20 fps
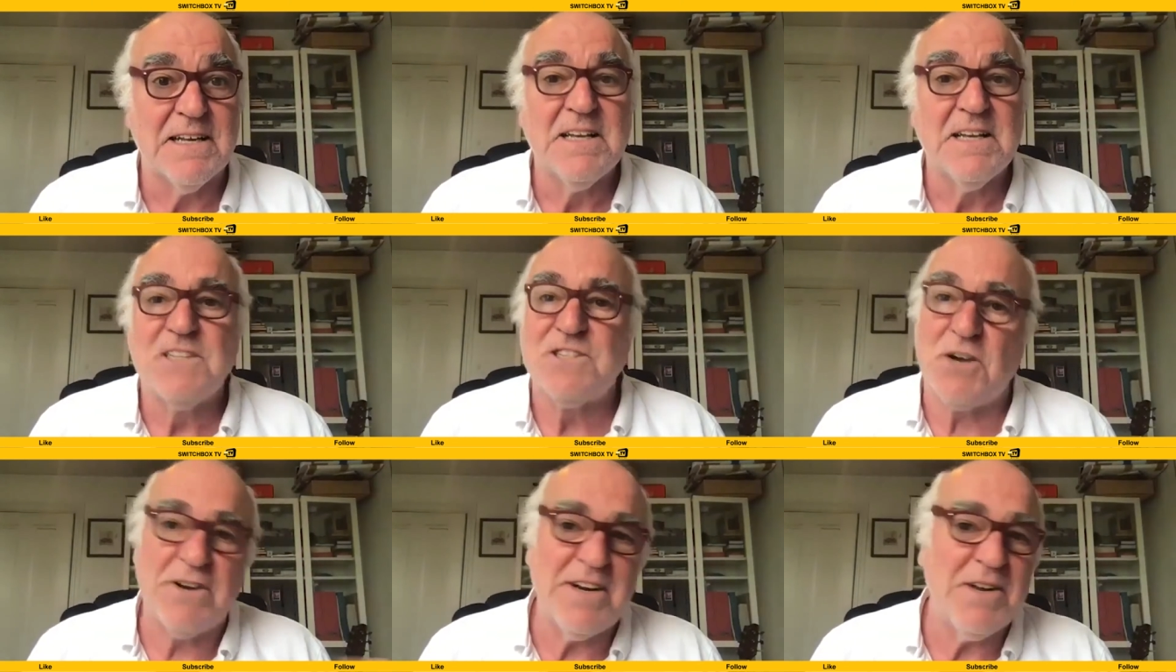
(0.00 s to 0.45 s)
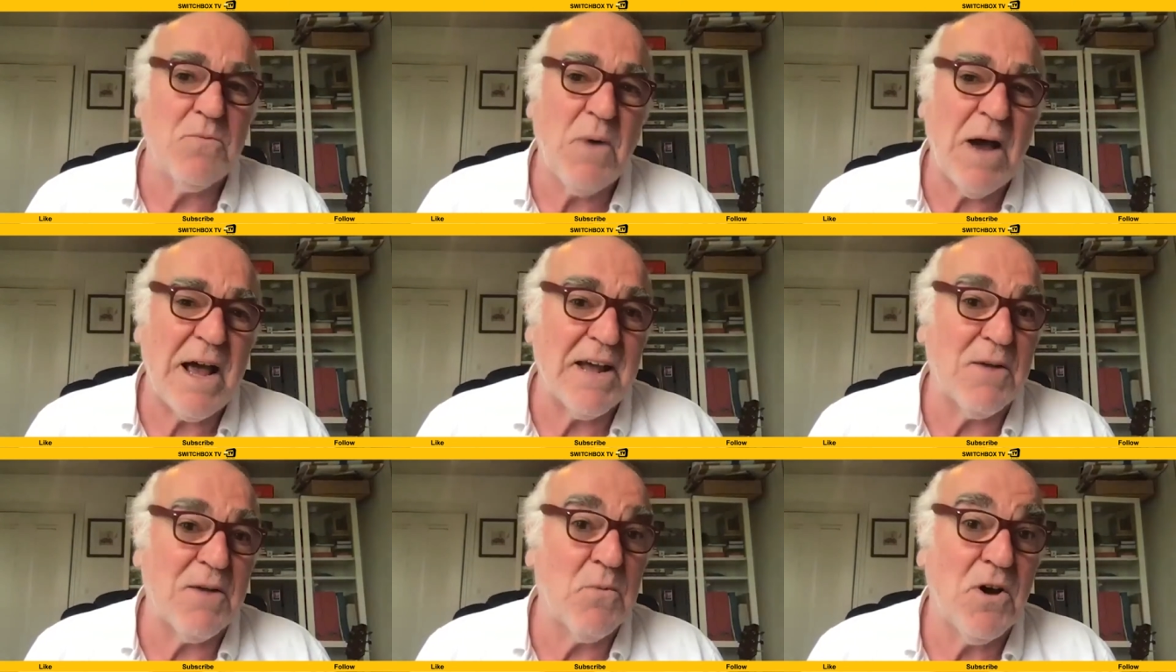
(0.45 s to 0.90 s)
So in a
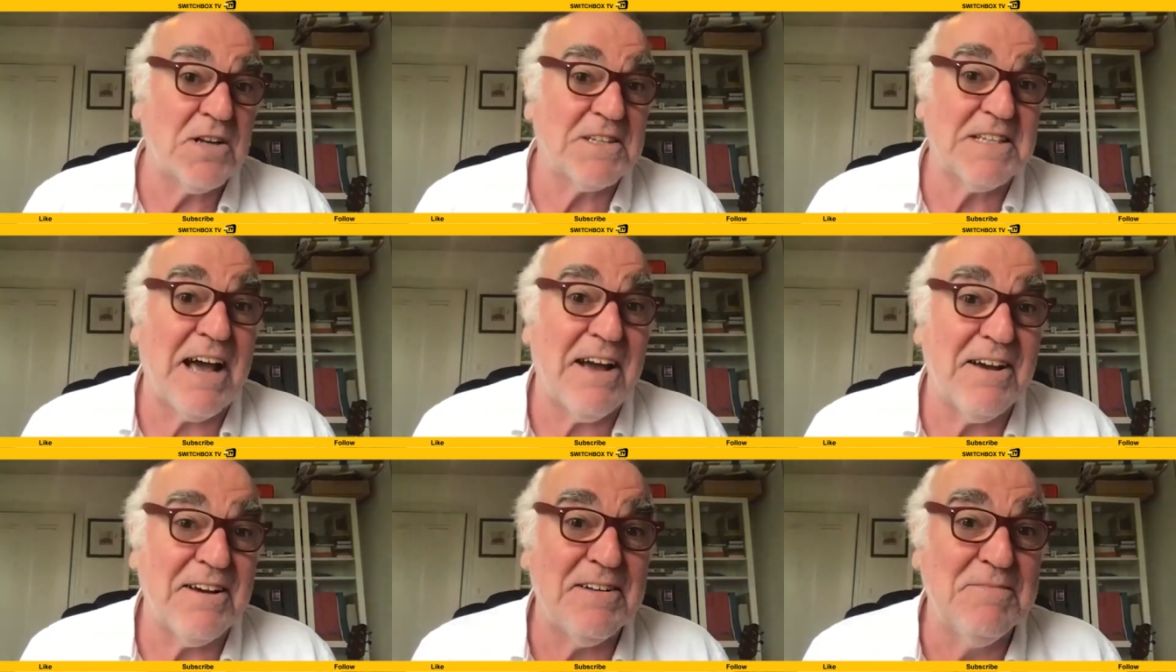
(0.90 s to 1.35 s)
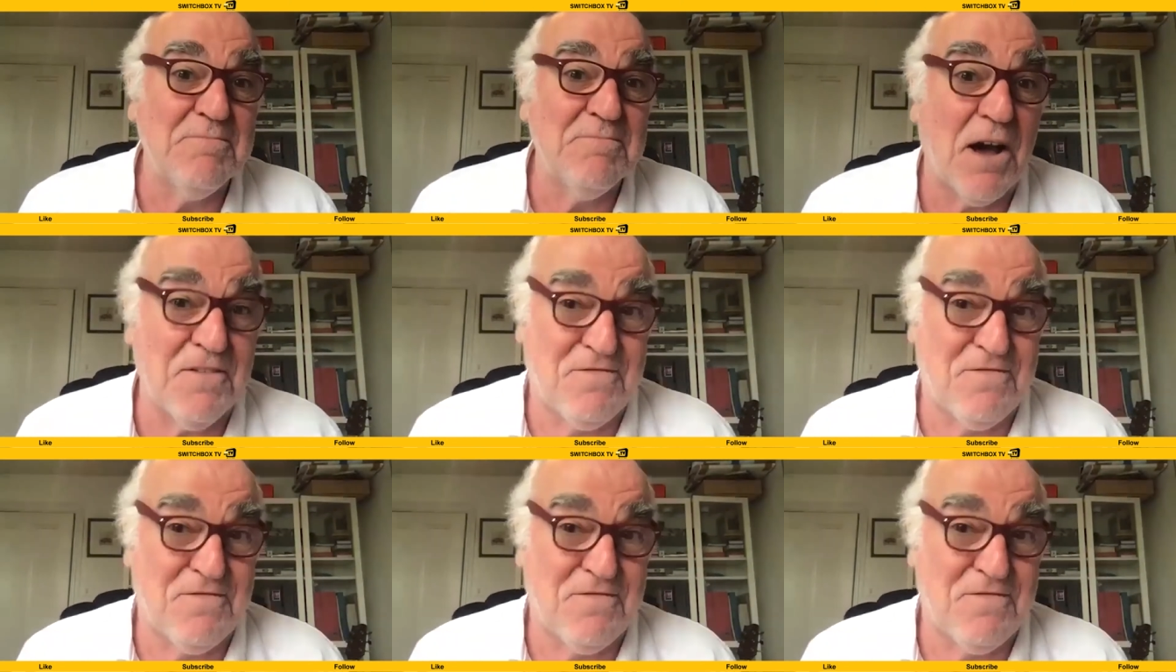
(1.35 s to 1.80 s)
way, it worked out in
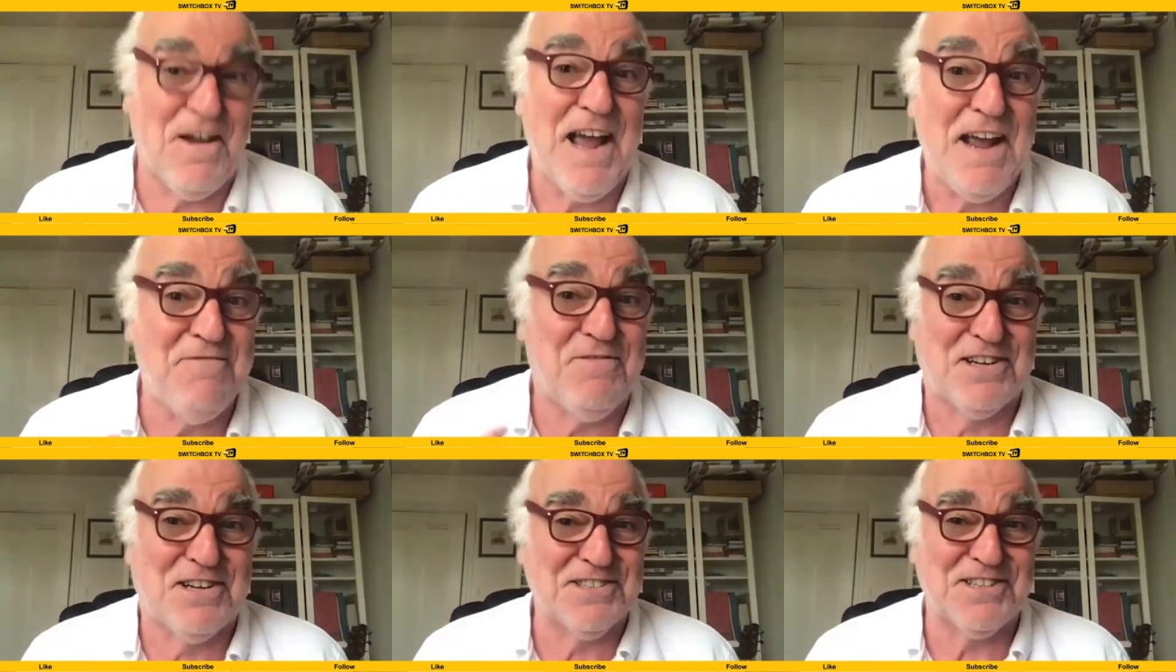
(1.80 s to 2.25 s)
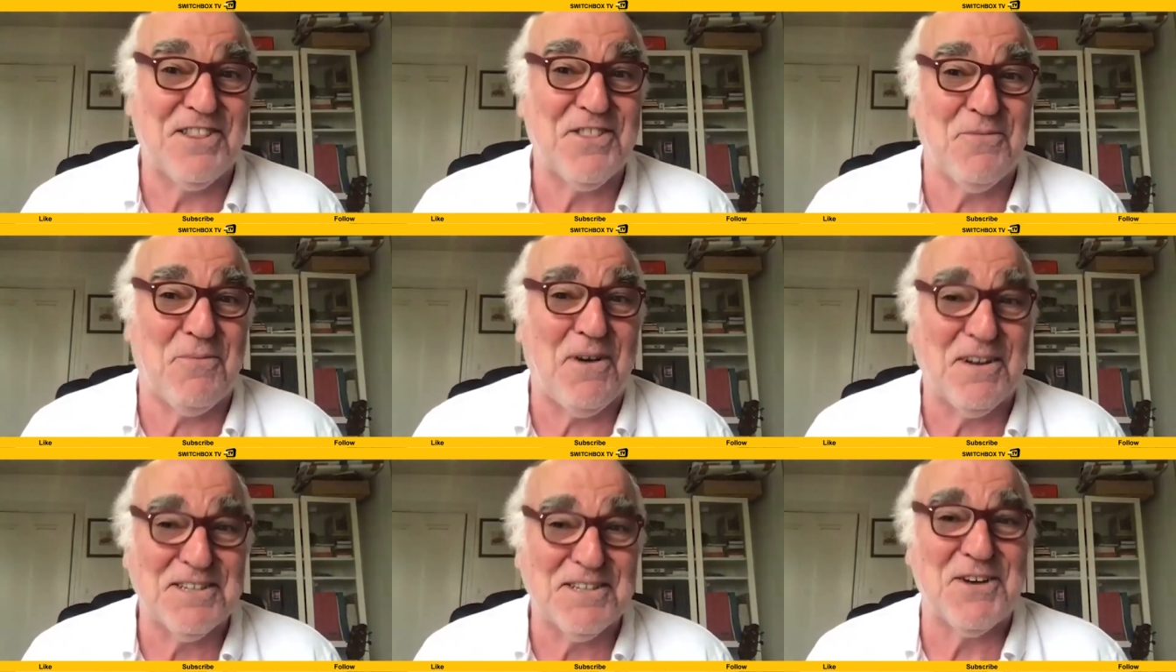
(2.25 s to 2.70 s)
my favour because
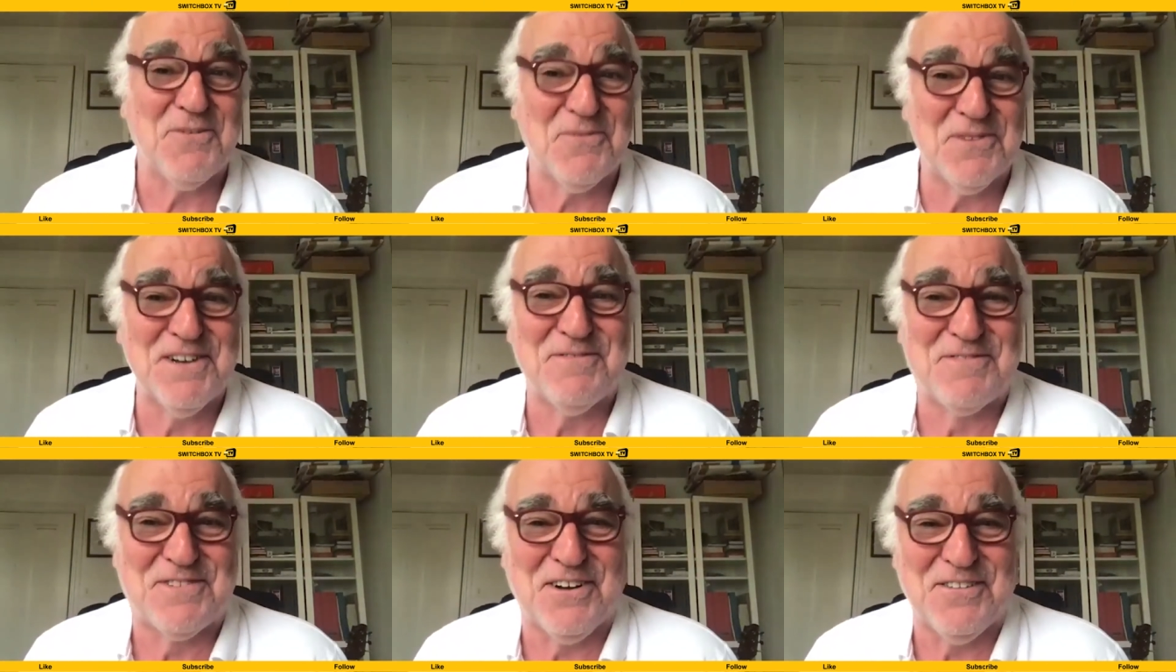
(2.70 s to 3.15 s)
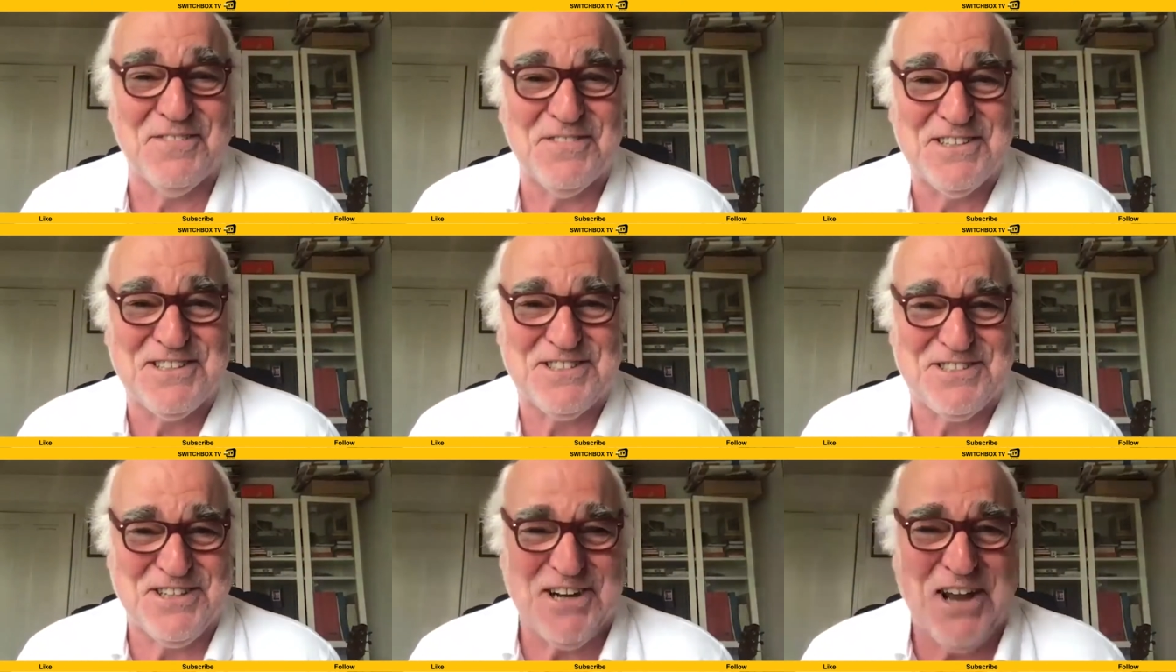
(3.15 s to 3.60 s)
otherwise I wouldn't have got the
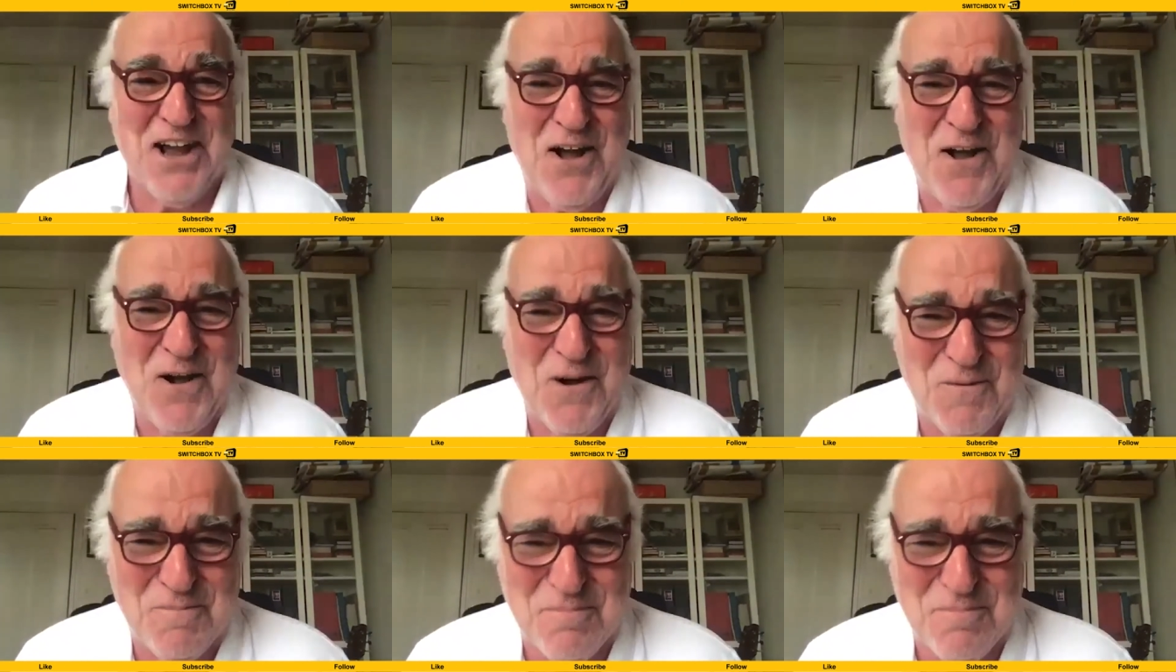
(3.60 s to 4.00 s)
job.